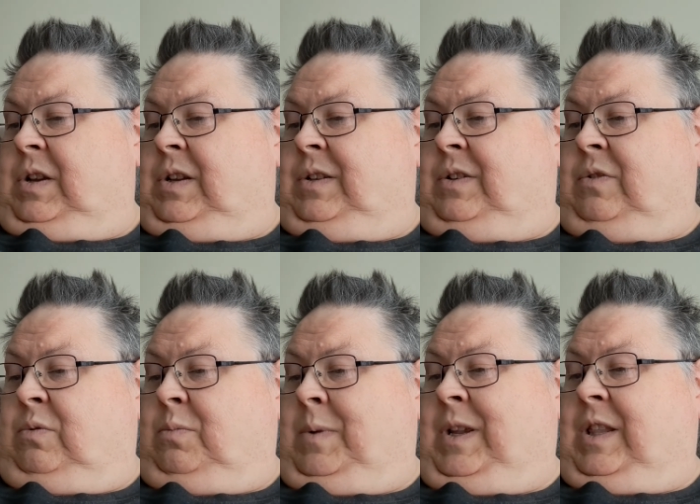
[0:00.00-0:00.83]
Uh,
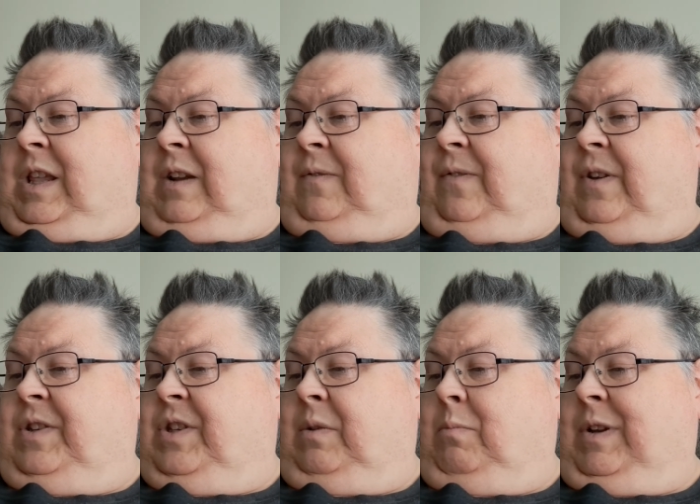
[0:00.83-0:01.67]
don't make that
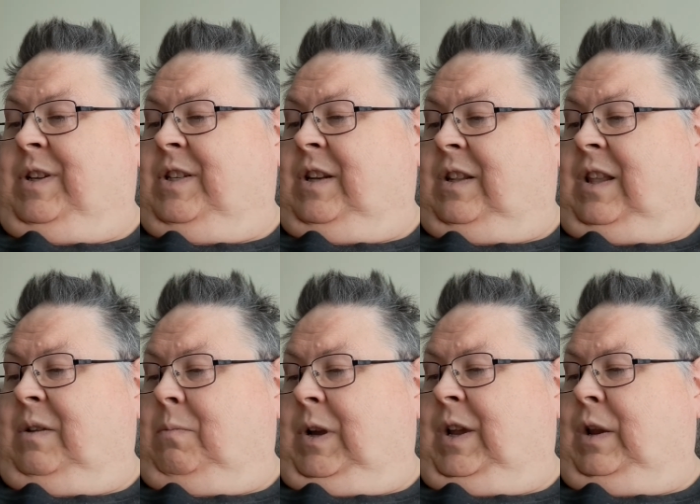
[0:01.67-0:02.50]
face; it might stick
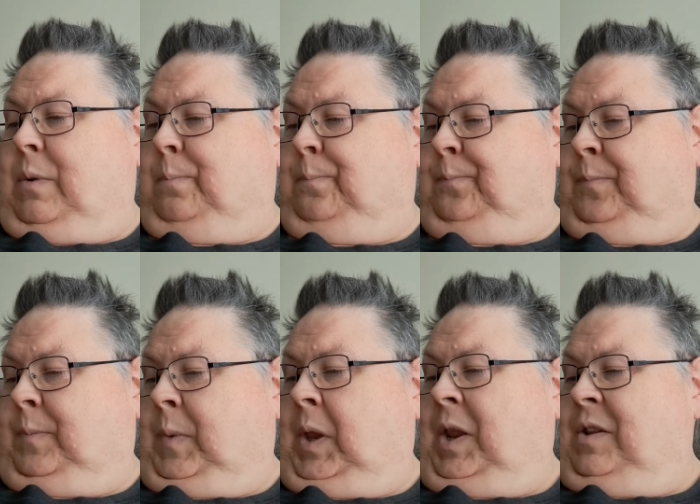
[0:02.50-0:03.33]
that way.
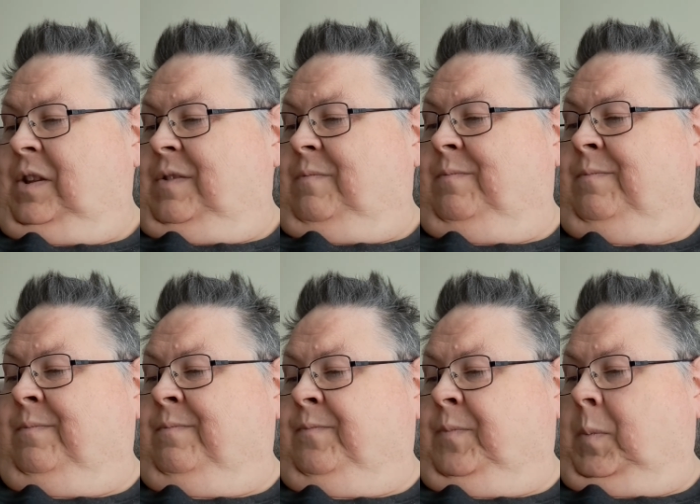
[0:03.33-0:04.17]

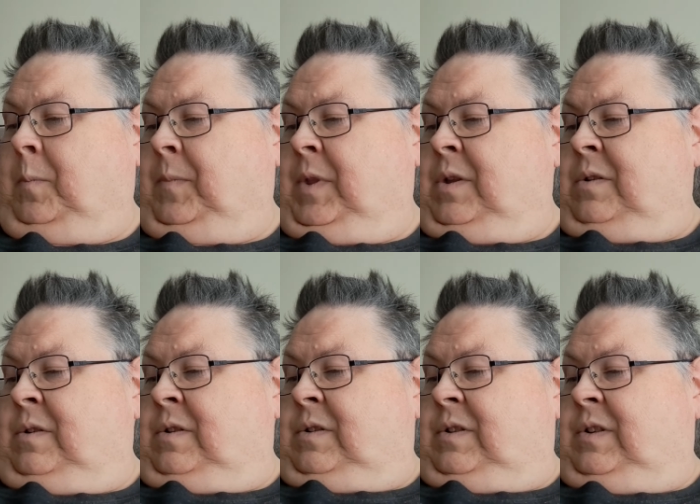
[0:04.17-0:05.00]
Mm-hmm.
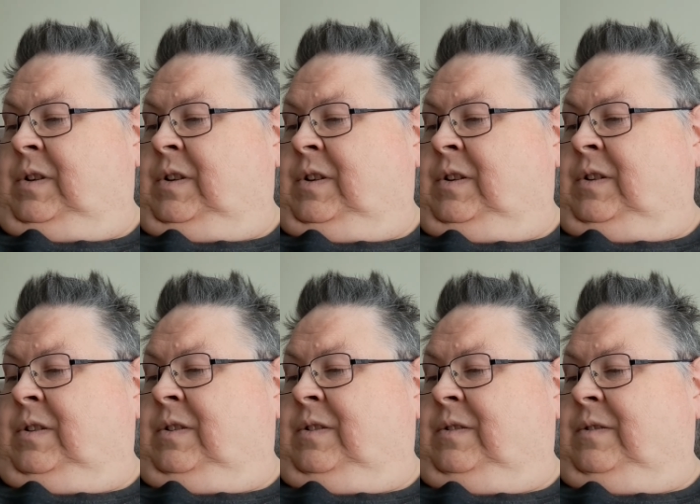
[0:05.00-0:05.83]

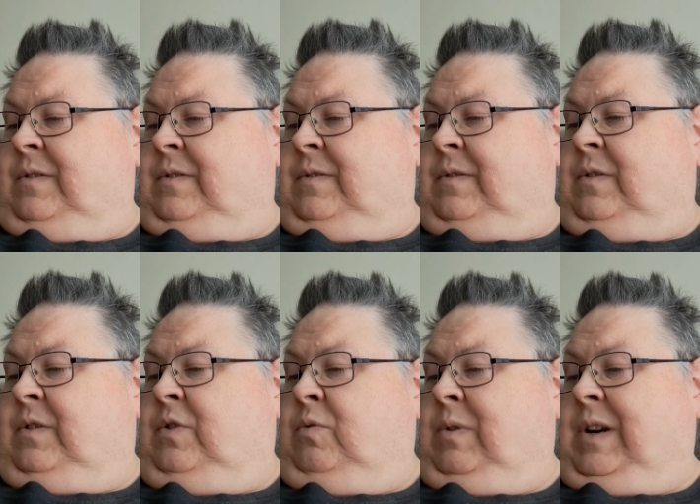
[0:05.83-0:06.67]
Uh,
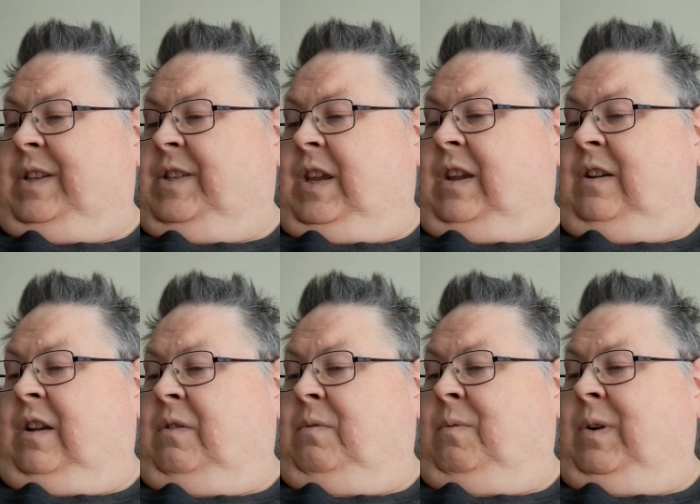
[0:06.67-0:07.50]
do what I say,
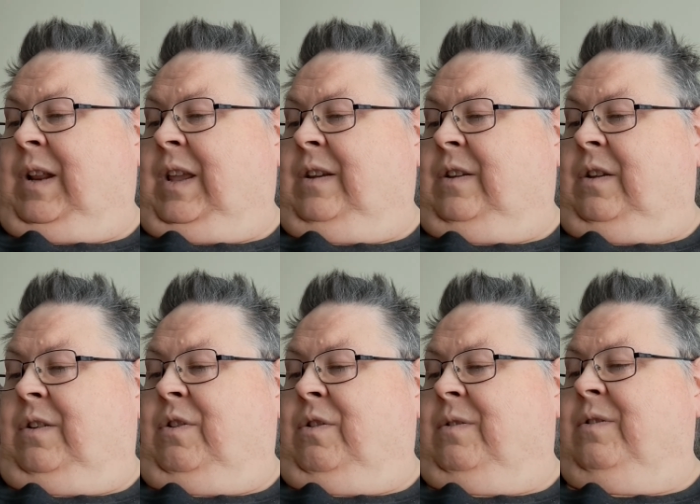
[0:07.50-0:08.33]
not what I did.
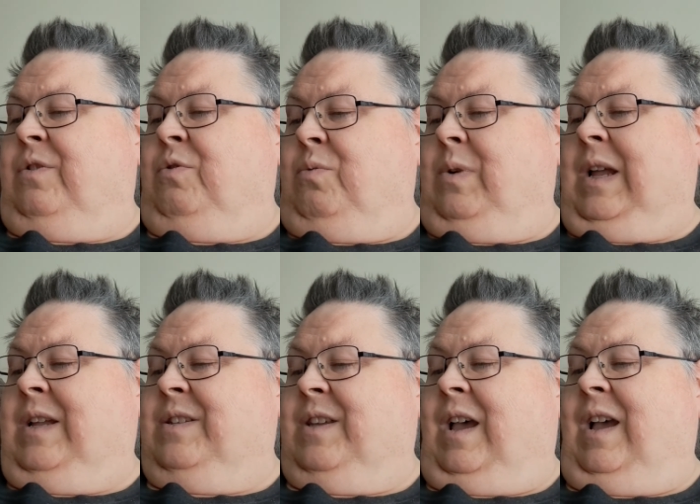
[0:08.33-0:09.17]
No, do
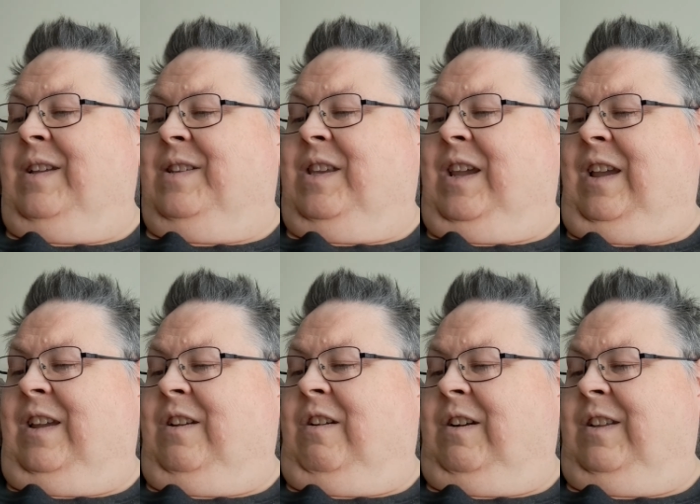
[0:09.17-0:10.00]
as I
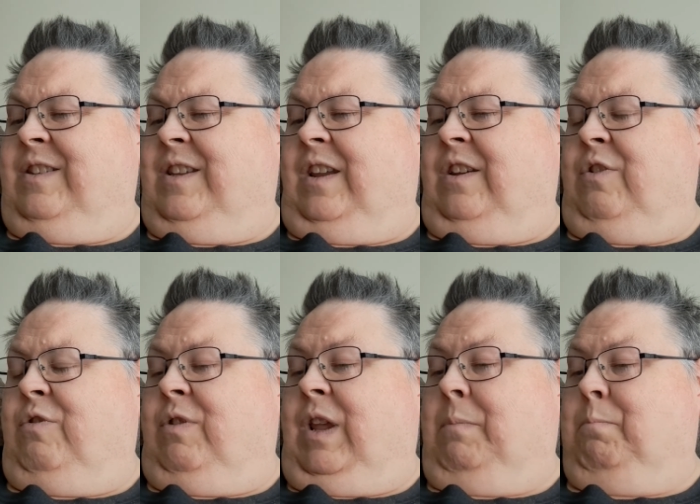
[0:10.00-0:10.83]
say, not as I
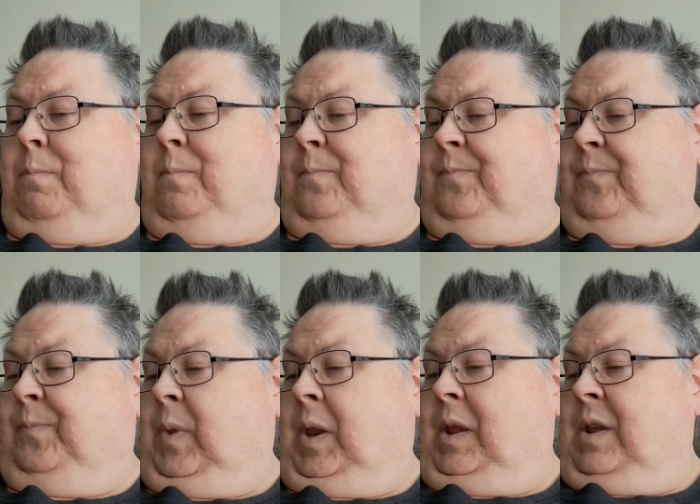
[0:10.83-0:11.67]
do. Yep.
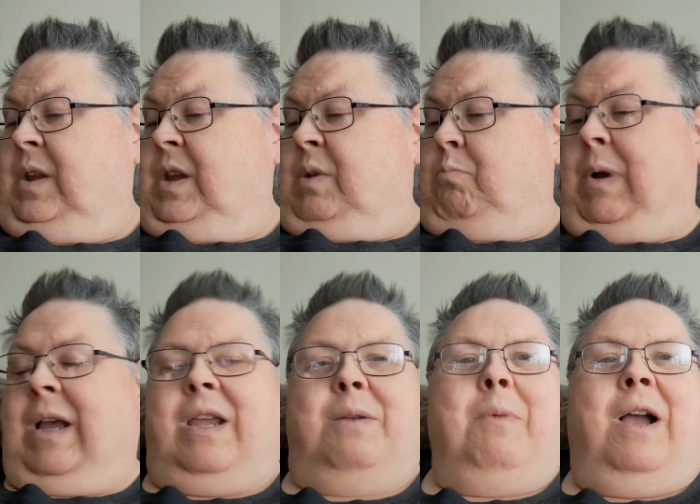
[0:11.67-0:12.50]

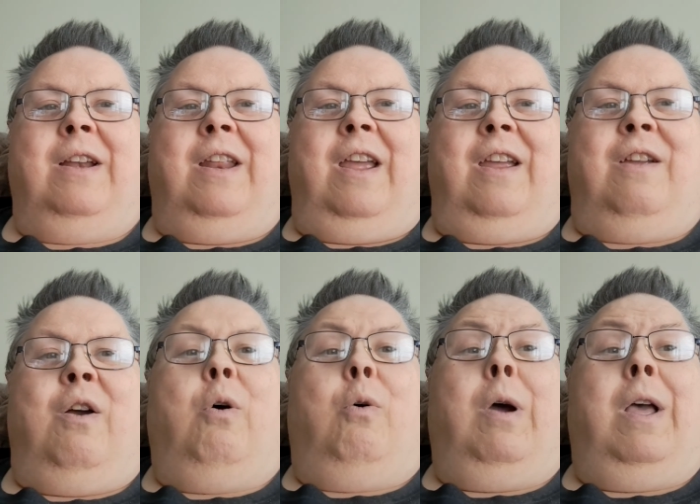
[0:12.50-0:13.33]
Back in my day,
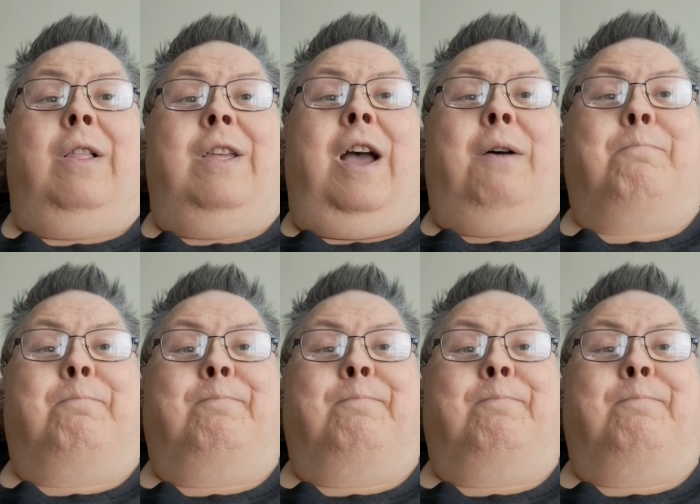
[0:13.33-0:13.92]
oh hell yeah.